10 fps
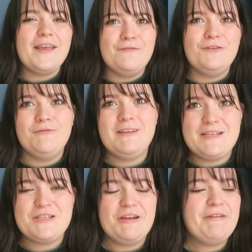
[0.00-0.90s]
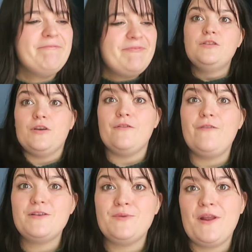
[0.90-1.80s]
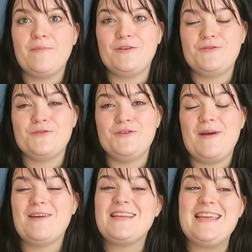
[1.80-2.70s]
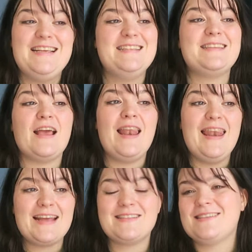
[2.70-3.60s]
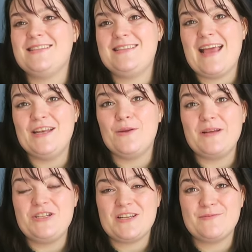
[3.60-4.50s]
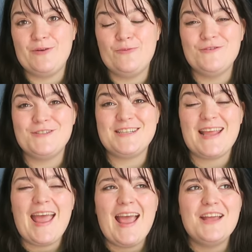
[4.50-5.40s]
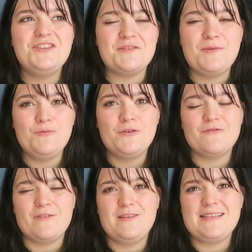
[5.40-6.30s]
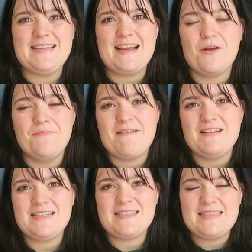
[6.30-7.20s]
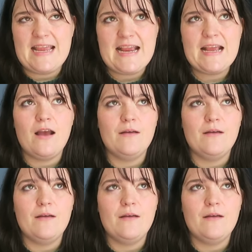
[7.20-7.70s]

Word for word: if you need to. So the first one I'm going to talk to you about is Let Us Descend by Jesmyn Ward. Jesmyn Ward wrote Sing Unburied Sing